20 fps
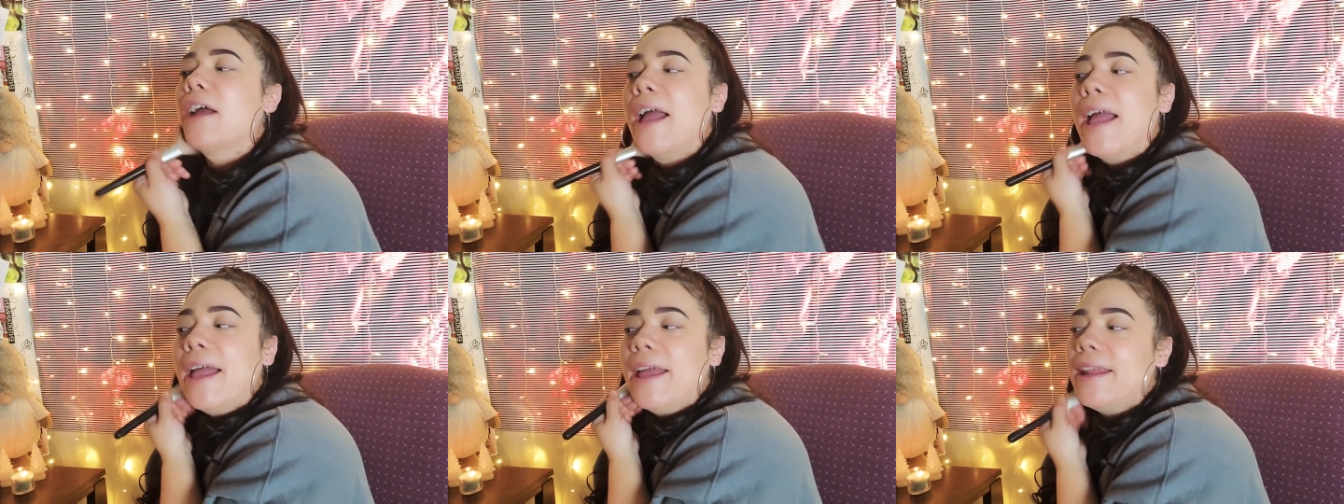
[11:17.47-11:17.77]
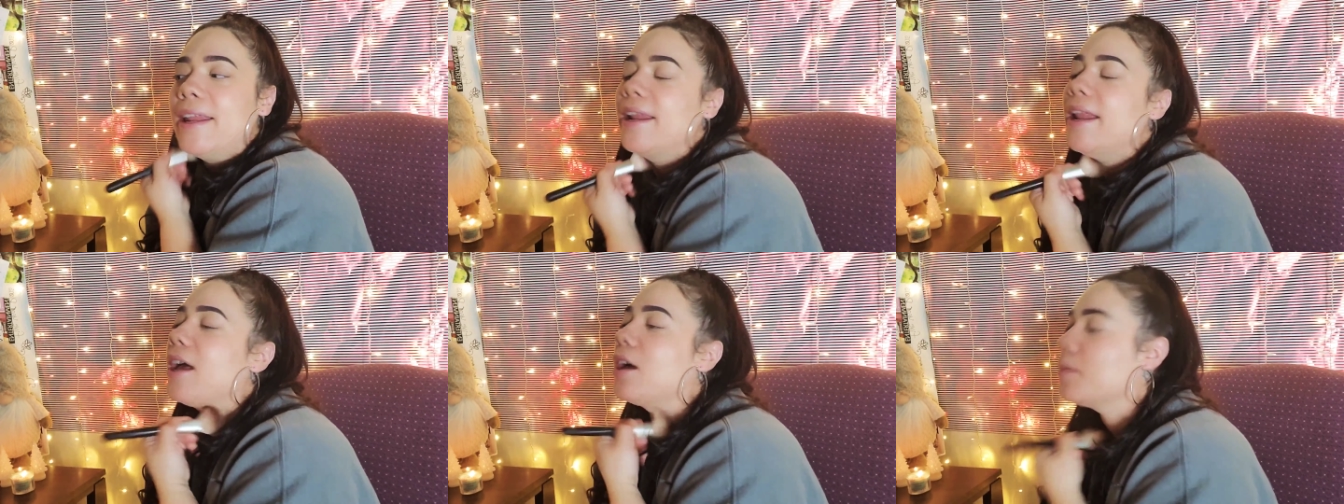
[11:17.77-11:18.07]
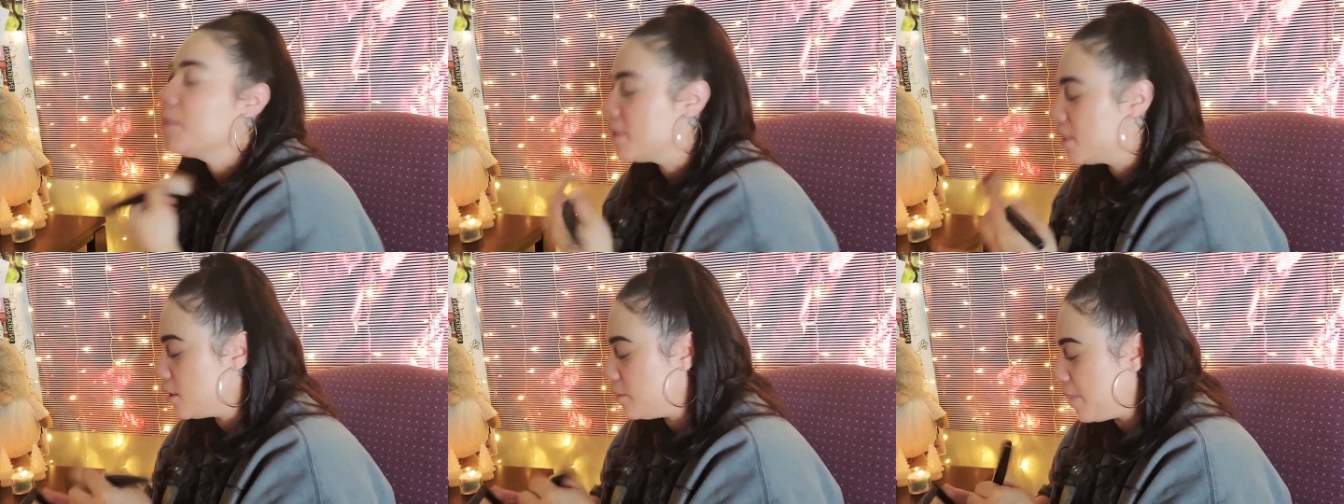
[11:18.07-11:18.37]
And it
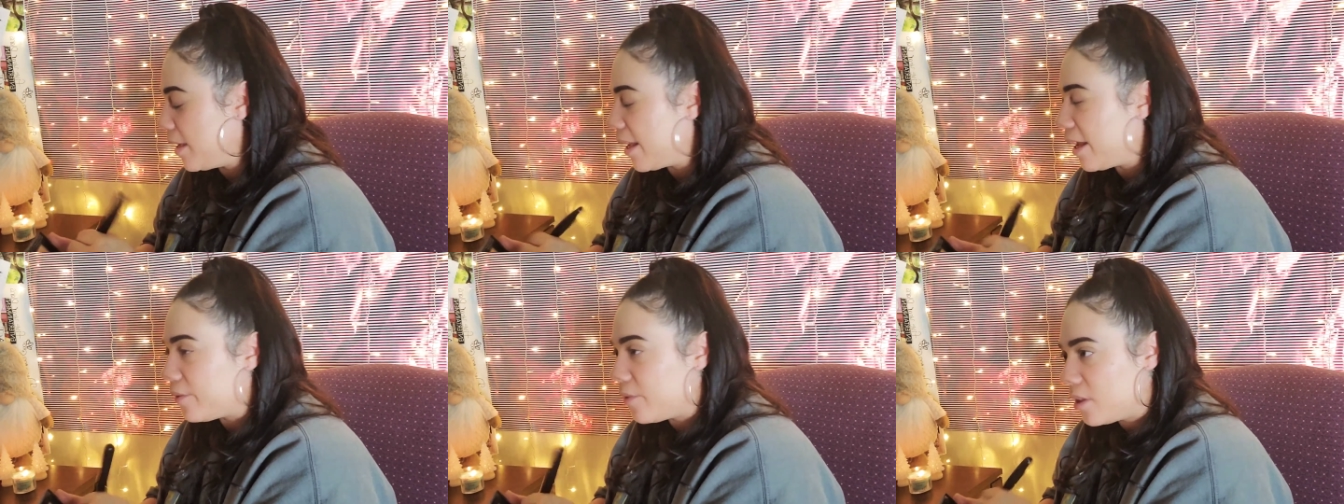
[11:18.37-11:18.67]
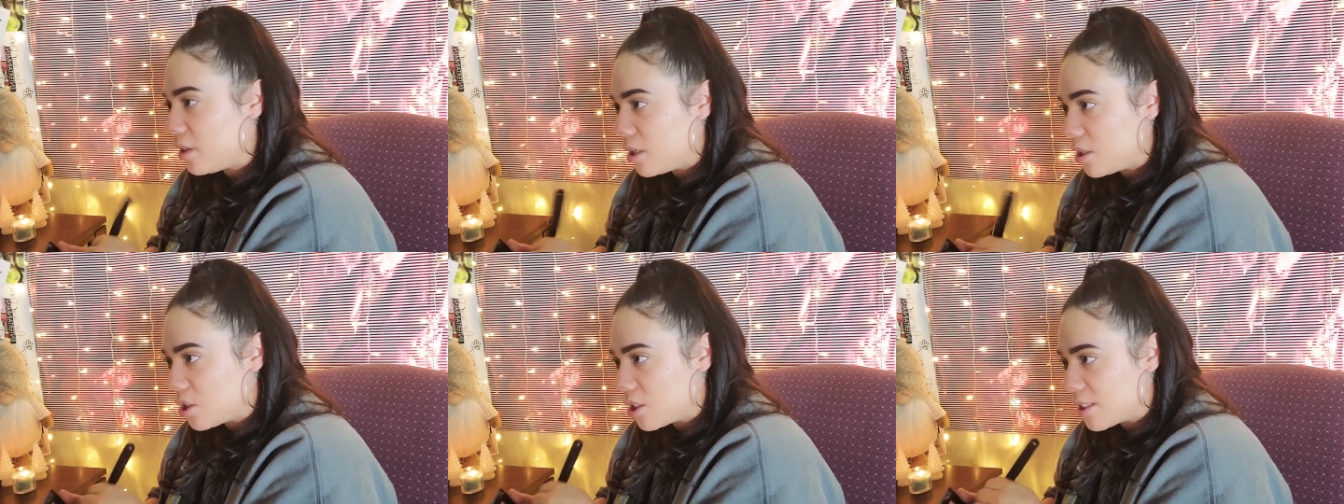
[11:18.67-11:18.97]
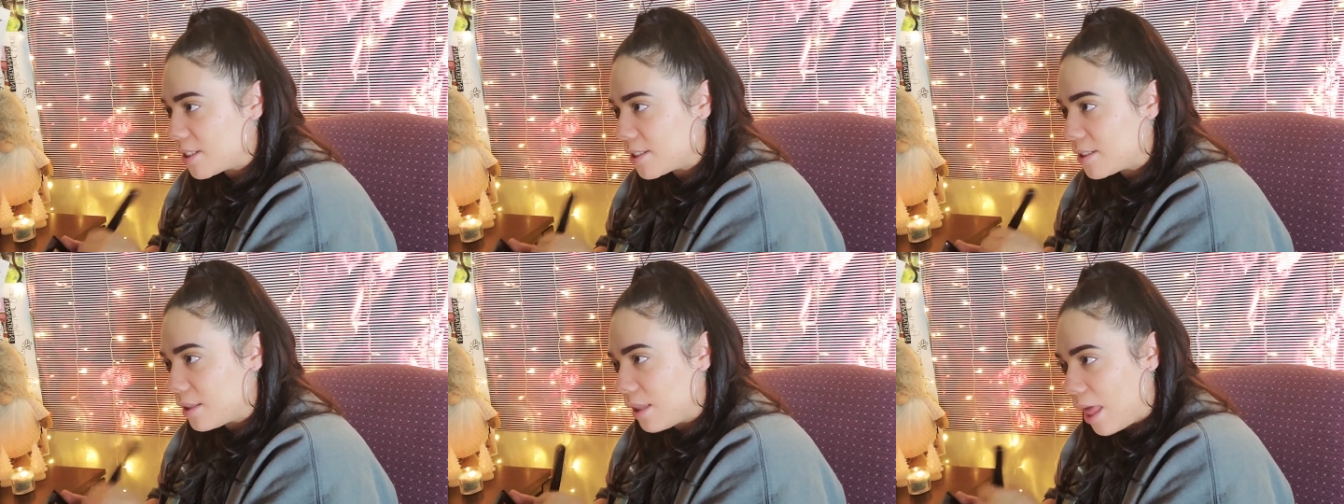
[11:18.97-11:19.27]
helps to make everything
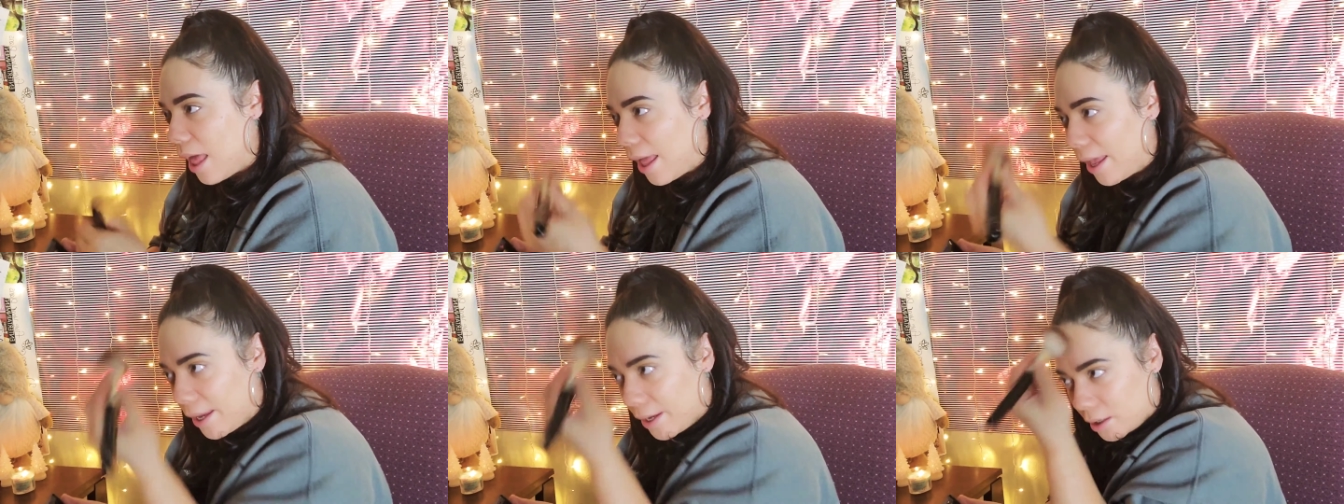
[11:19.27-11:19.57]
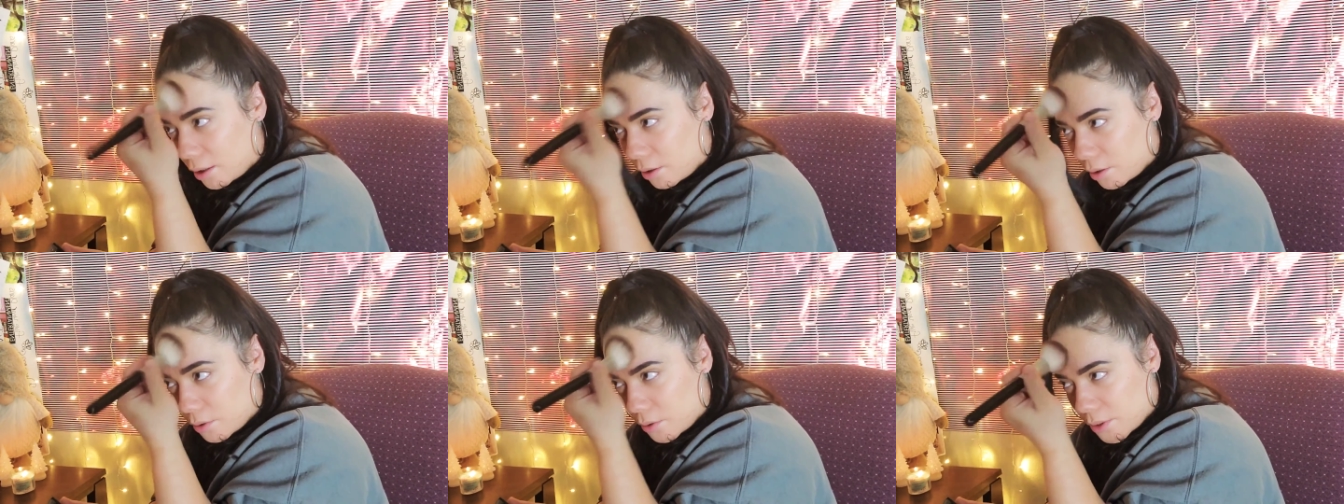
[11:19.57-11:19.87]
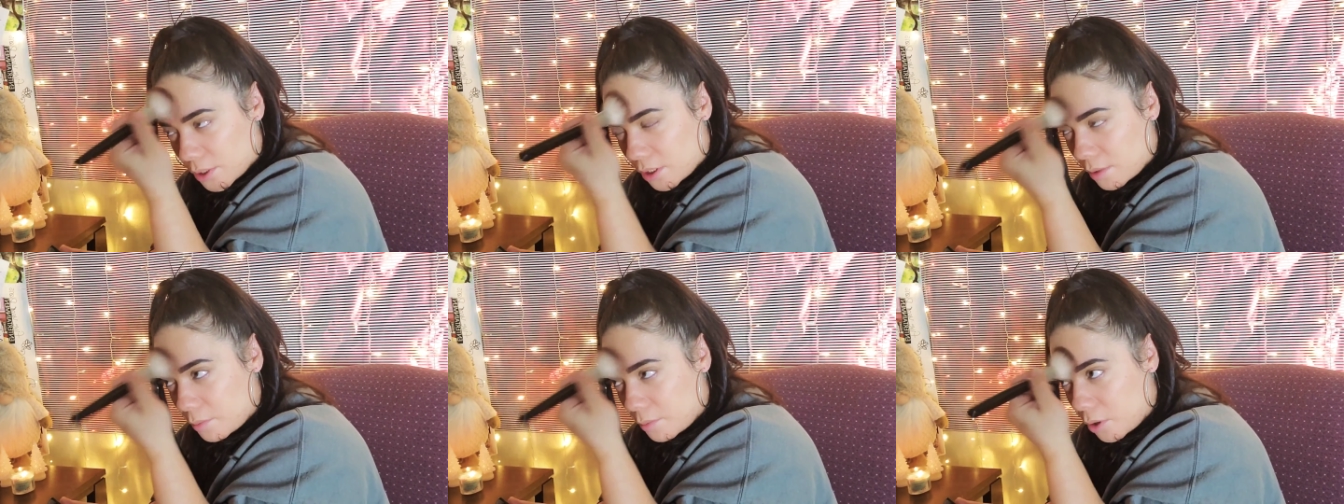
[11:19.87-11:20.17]
just slide a little
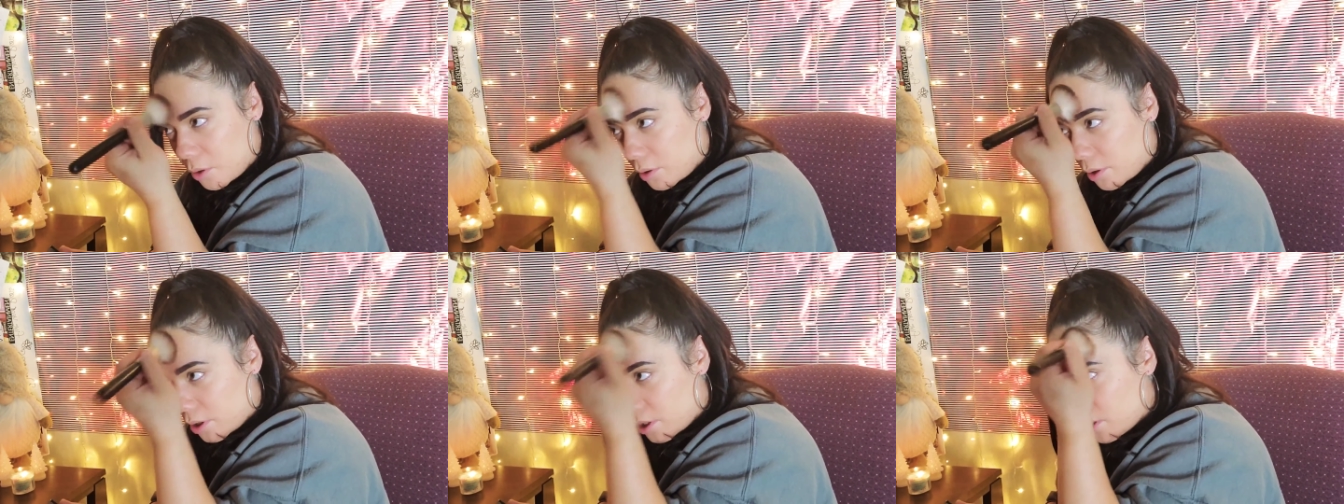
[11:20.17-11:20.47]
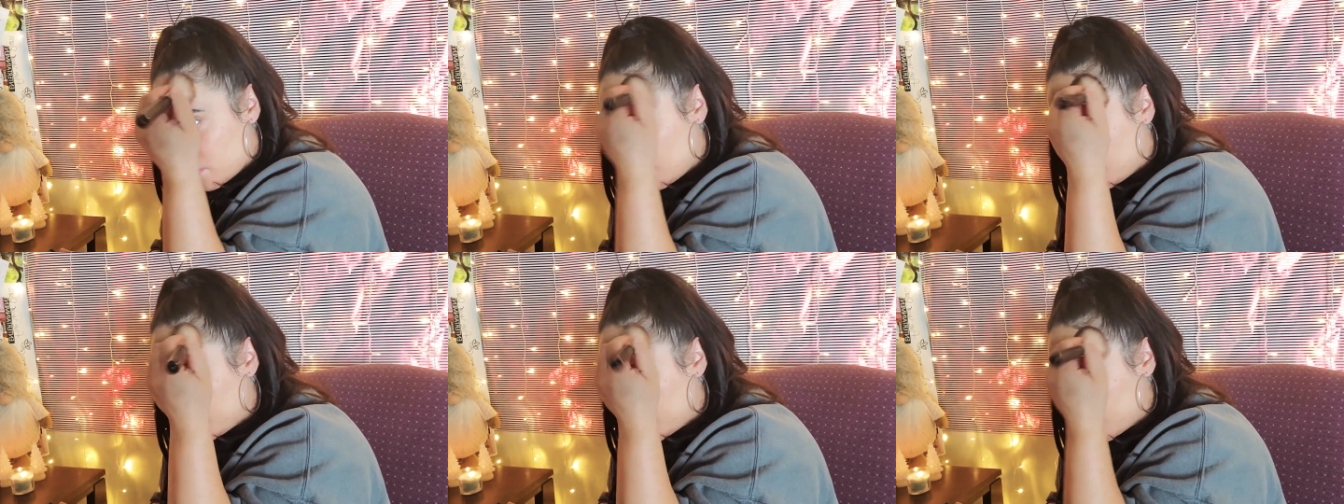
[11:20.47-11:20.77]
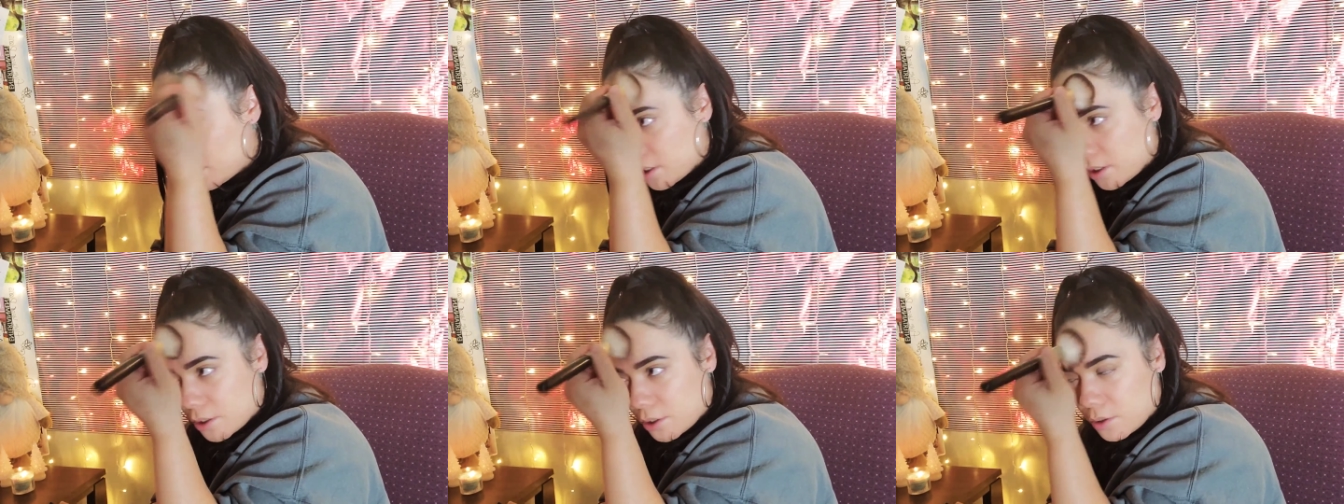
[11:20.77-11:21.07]
smoother. So I'm
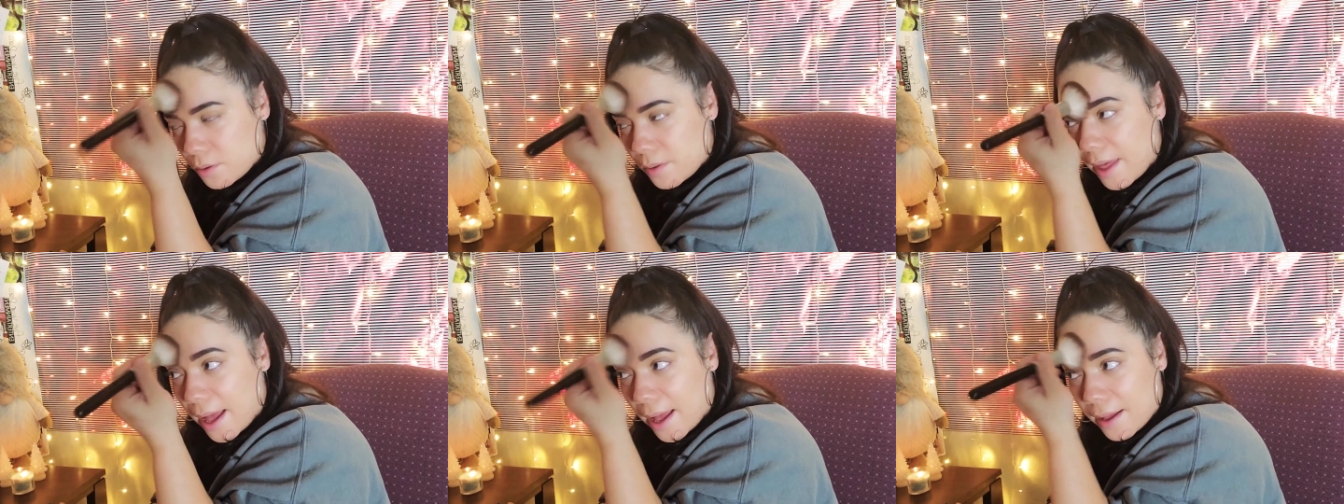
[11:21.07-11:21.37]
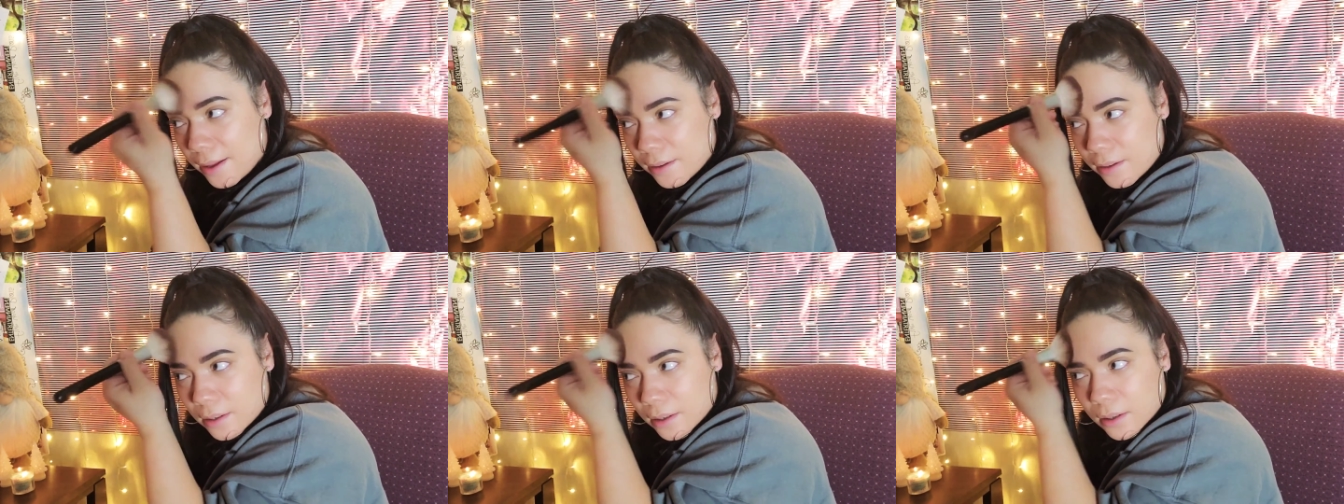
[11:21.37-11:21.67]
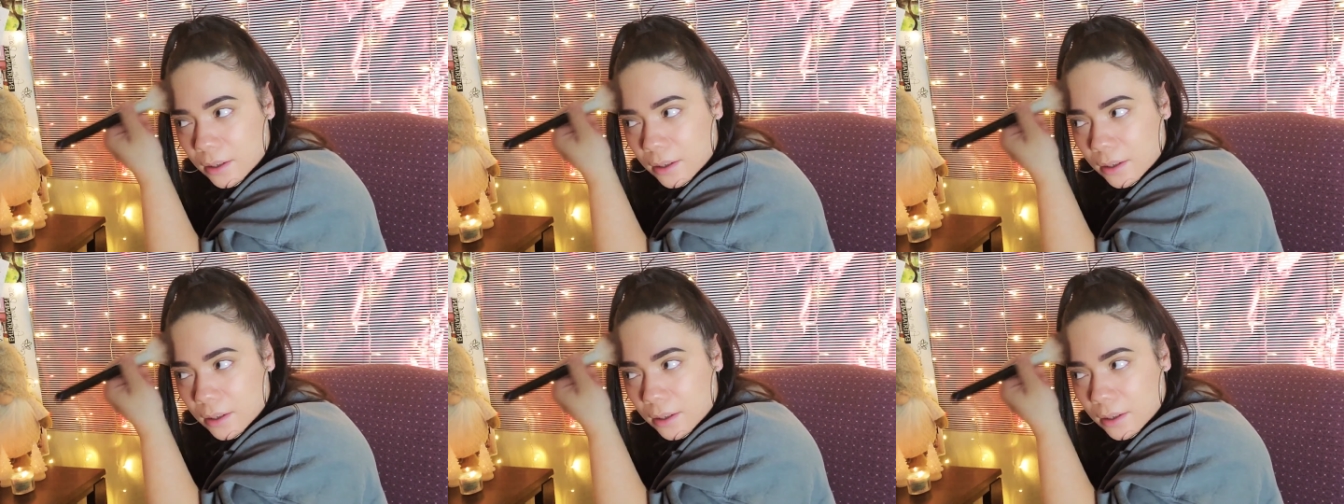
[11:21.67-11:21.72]
just going to do that.